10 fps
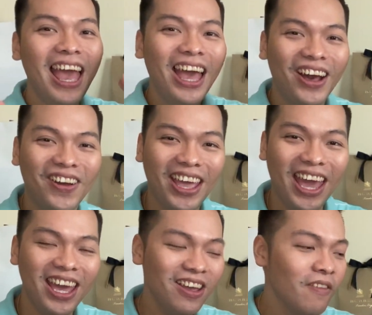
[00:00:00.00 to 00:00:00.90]

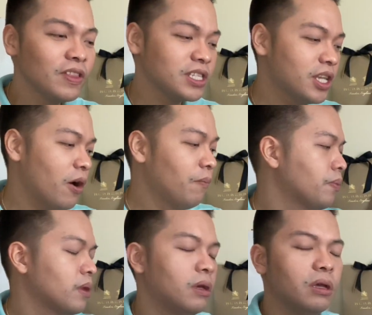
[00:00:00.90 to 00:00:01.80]
Okay, so
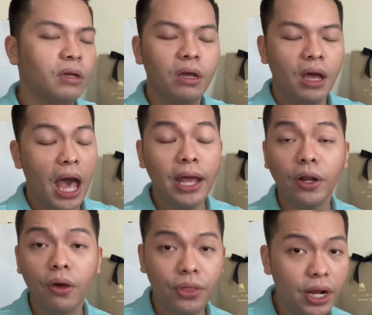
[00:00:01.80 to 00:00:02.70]
I
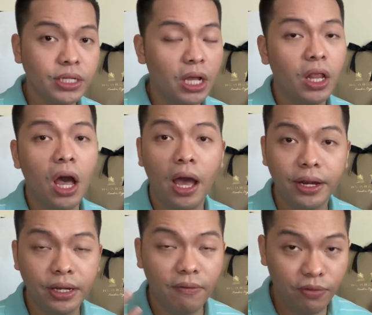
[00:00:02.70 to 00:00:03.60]
know there's a
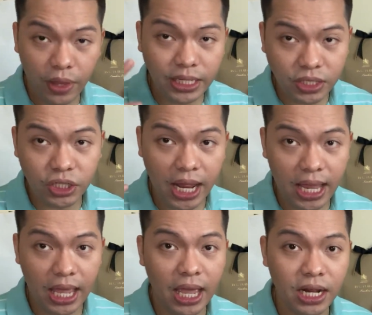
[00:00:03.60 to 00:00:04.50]
lot of things to
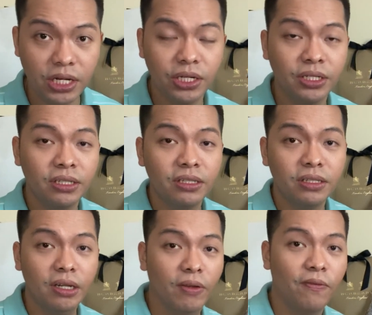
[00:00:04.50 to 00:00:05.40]
take in
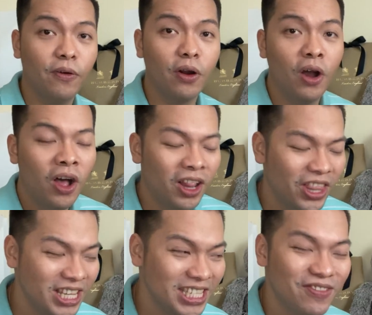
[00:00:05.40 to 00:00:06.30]
for all
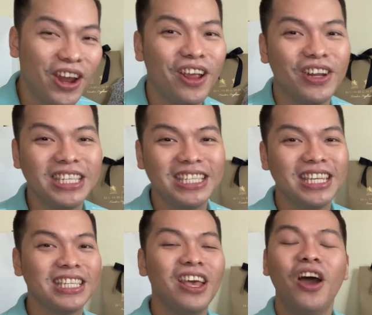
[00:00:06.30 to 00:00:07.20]
these
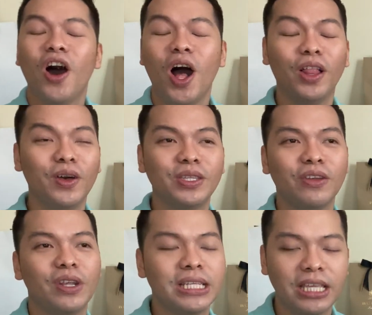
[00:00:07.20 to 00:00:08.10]
fragrances, all those
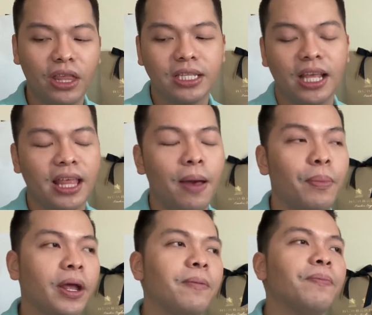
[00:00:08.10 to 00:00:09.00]
ingredients and things like that, but